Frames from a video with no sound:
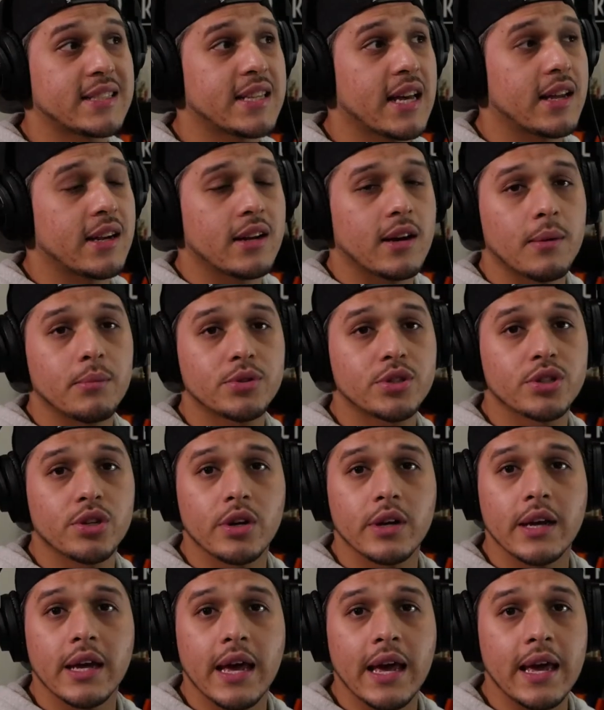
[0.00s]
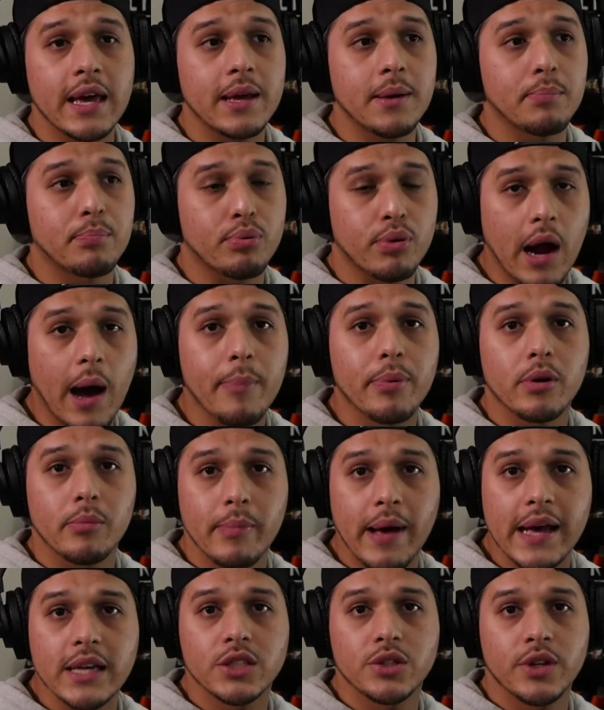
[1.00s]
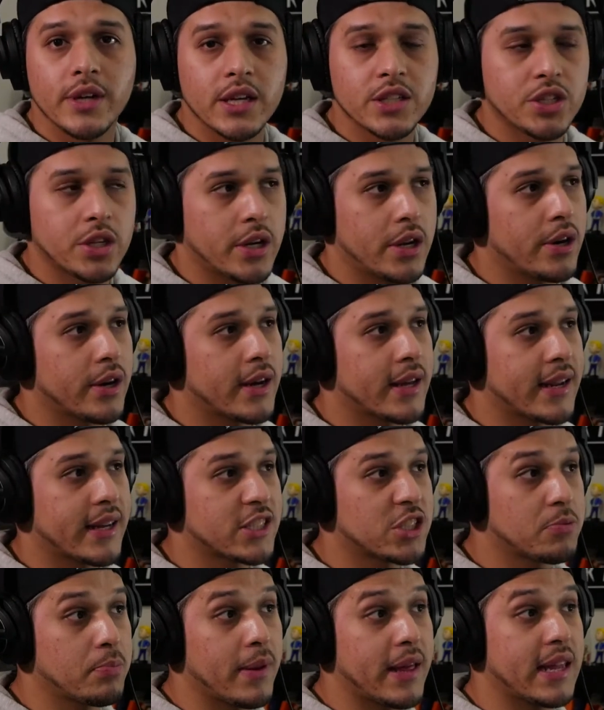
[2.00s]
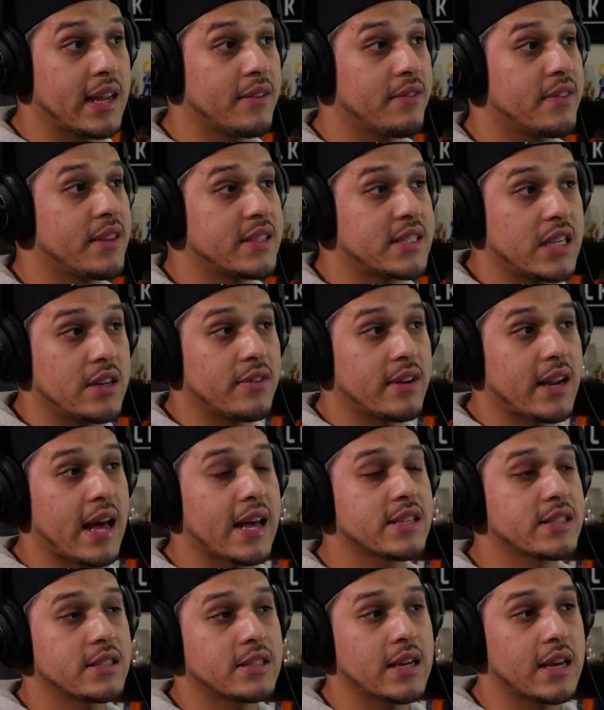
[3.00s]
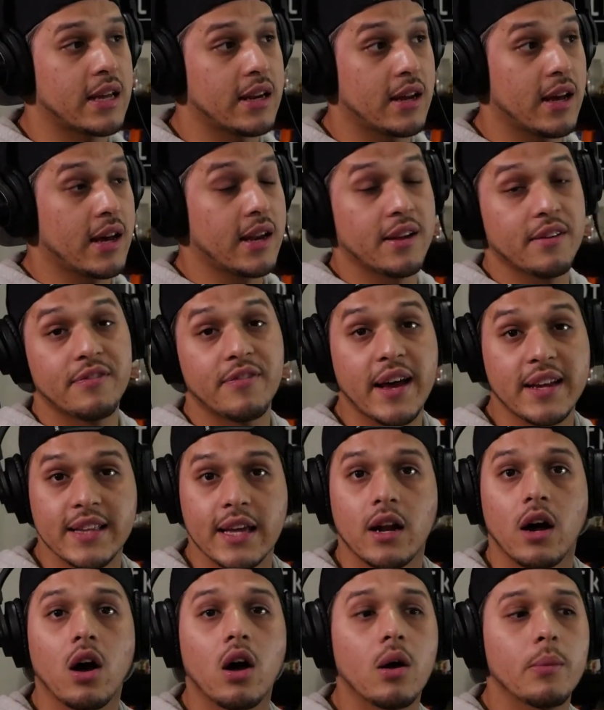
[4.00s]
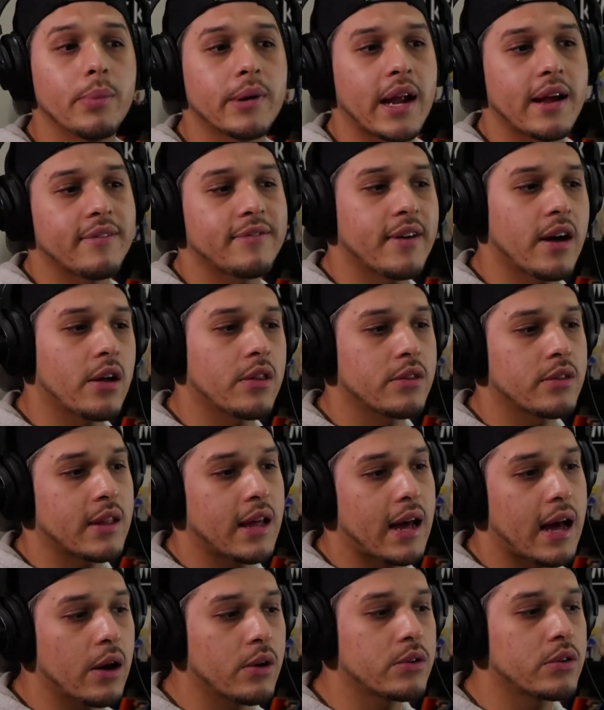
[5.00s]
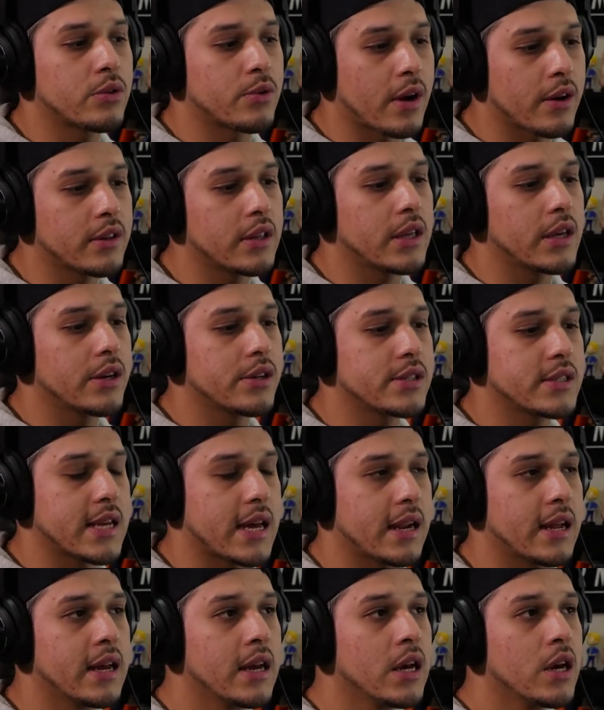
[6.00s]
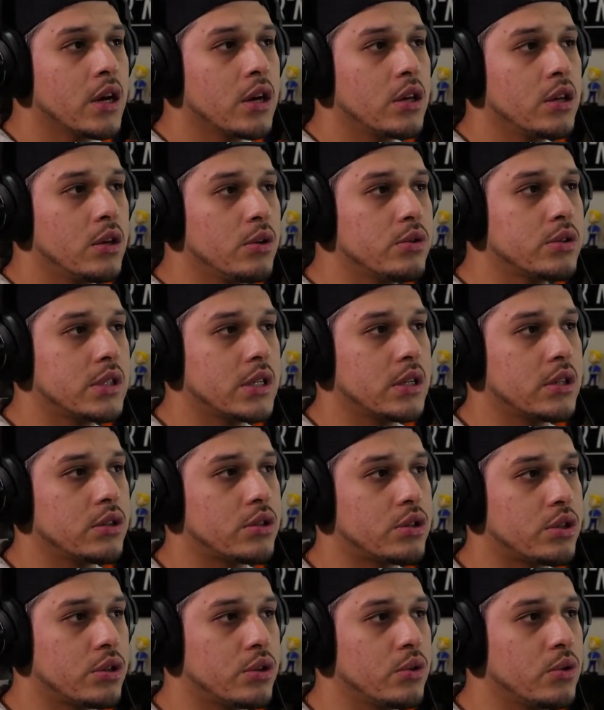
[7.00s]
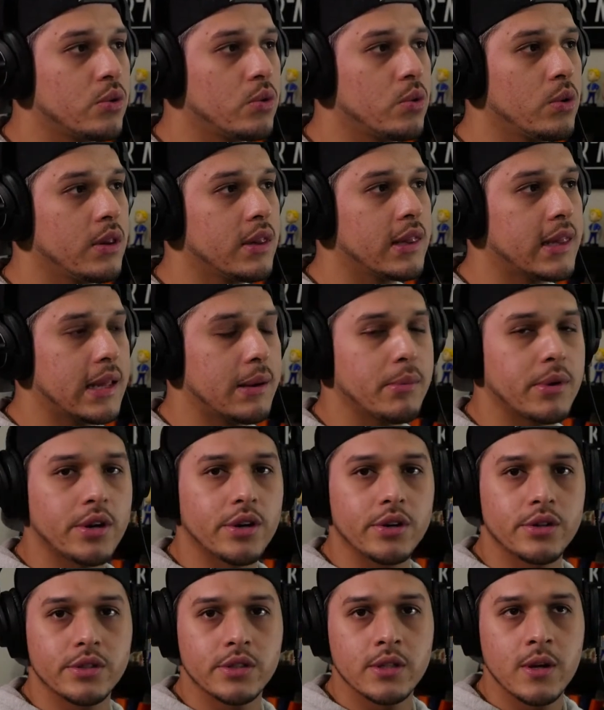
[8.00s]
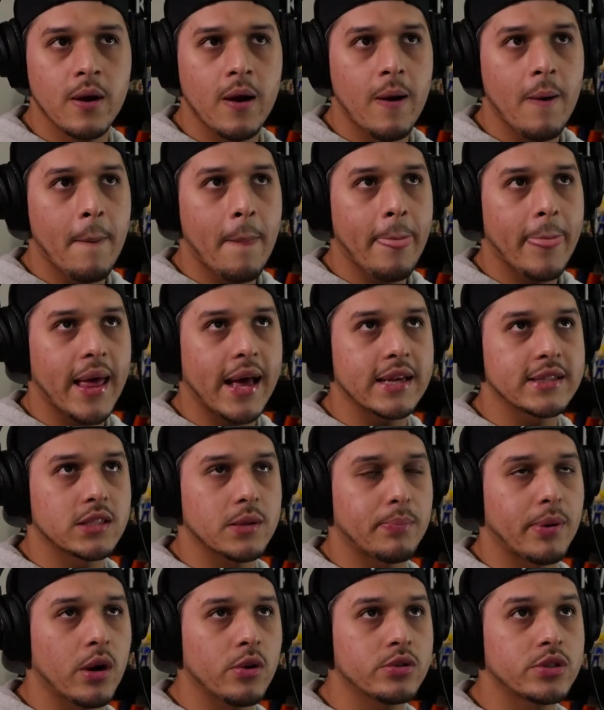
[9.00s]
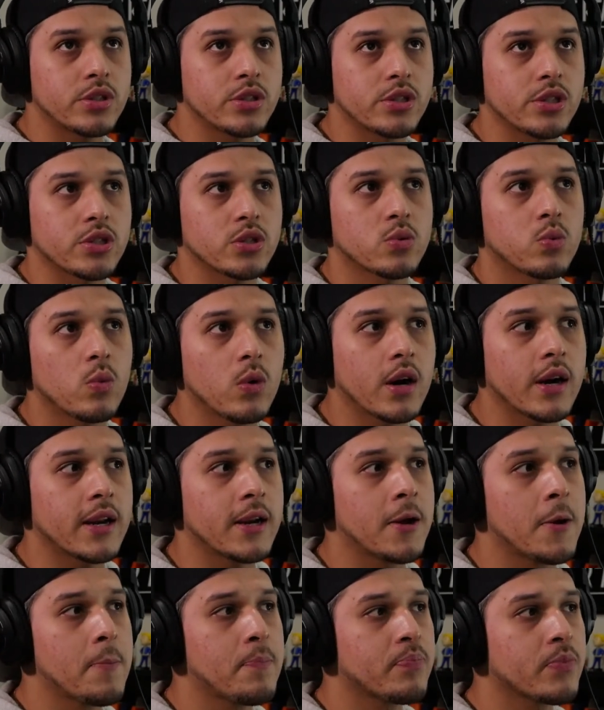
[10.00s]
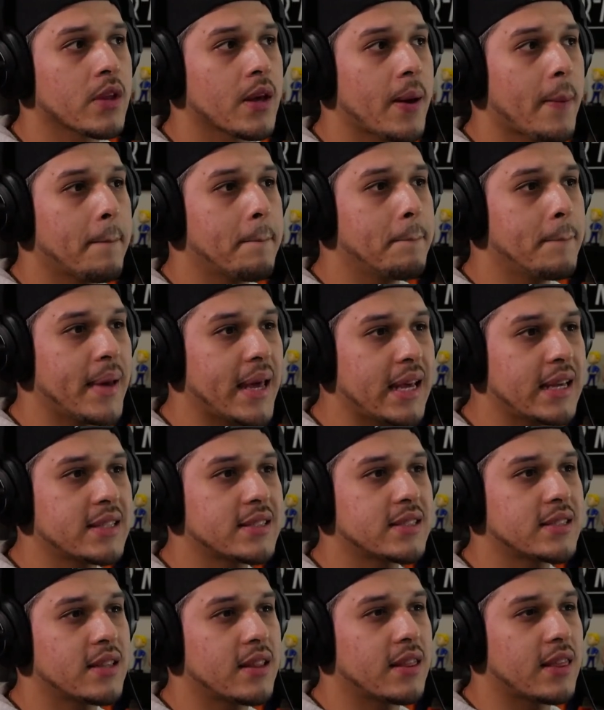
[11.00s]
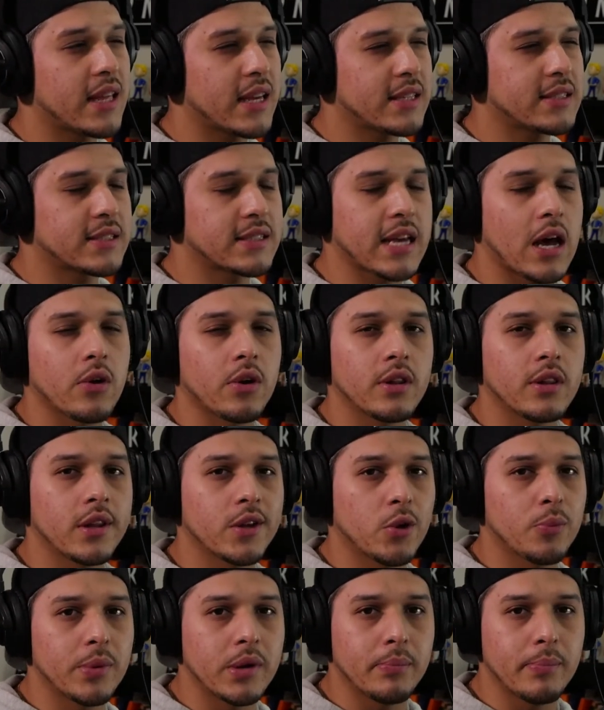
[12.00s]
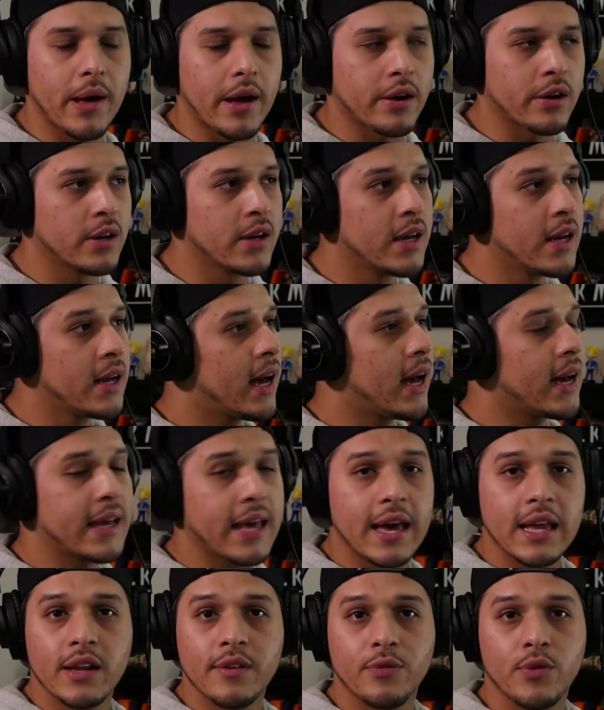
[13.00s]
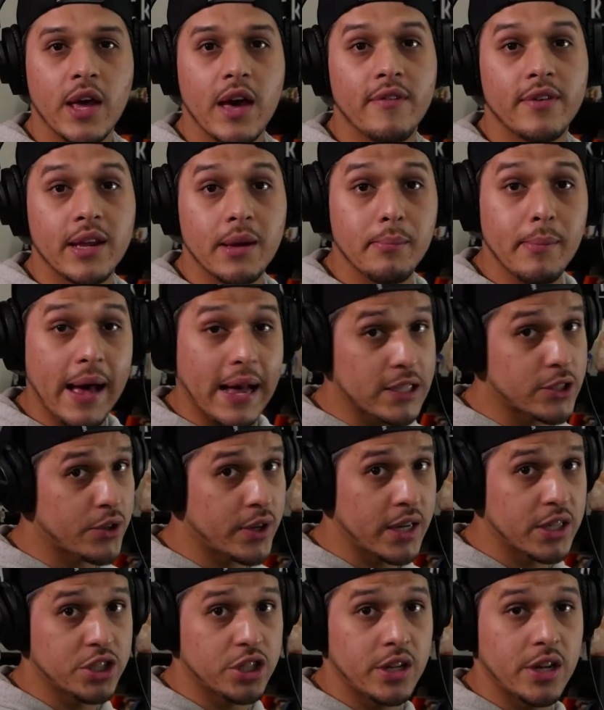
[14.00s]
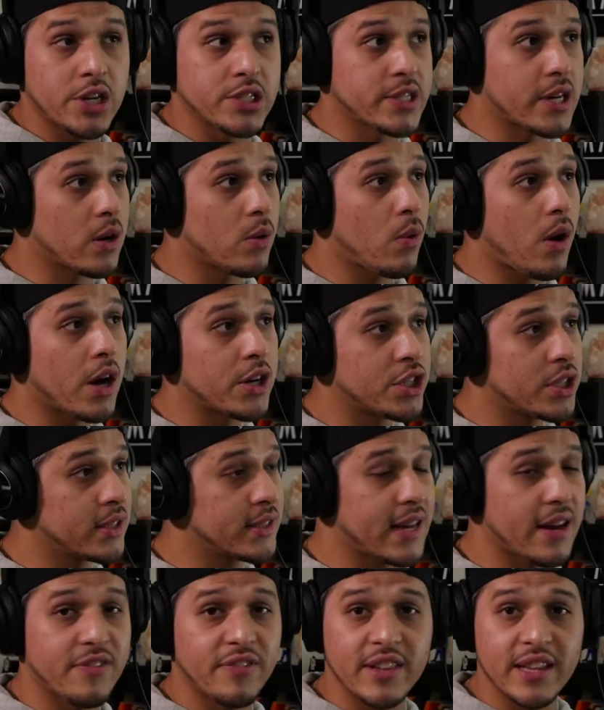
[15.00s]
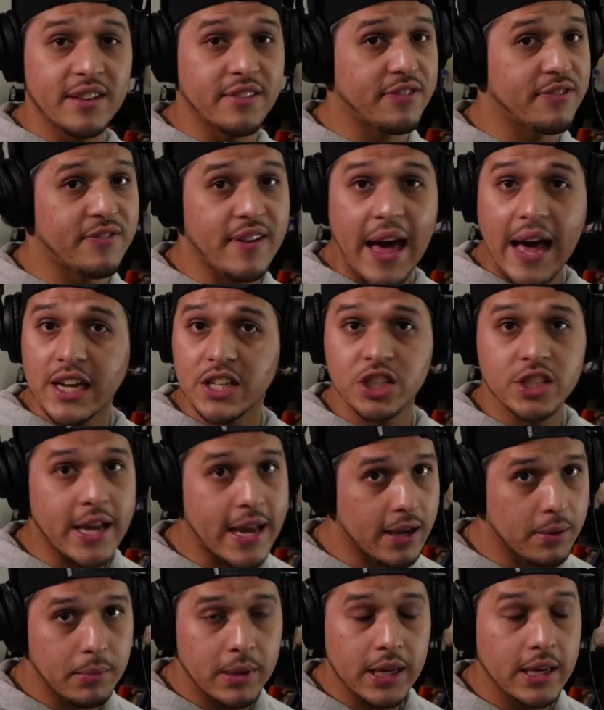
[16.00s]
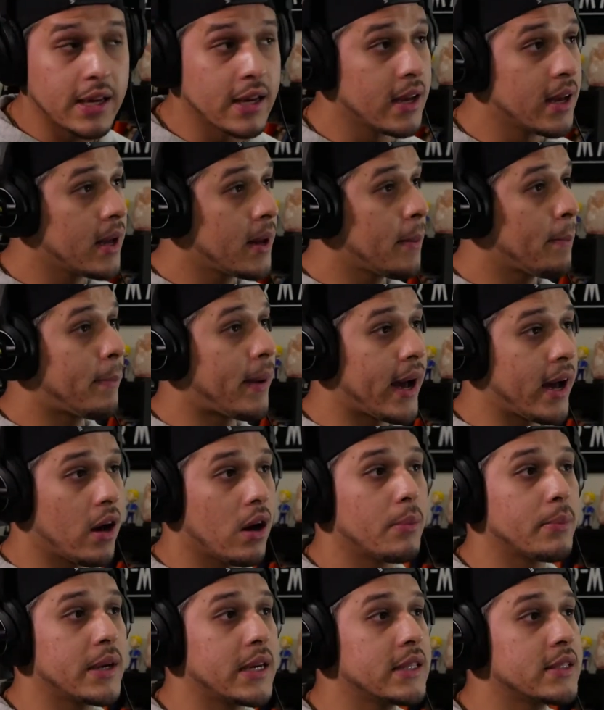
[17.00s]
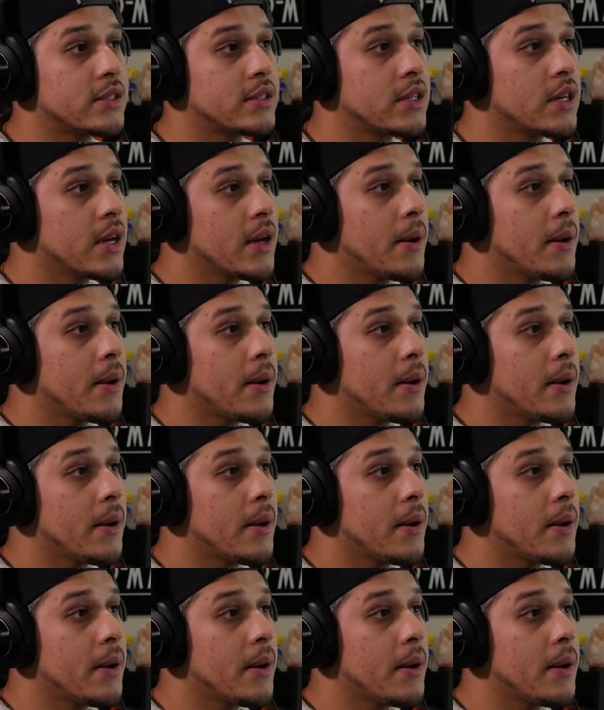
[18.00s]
said, I'm sure a proper mastering engineer can explain if this even has an effect at all, but I found out throughout the years that using 2 limiters as opposed to just 1 makes things sound a little bit better. Again, if we have any mastering engineers that are watching, definitely fact check me by all means,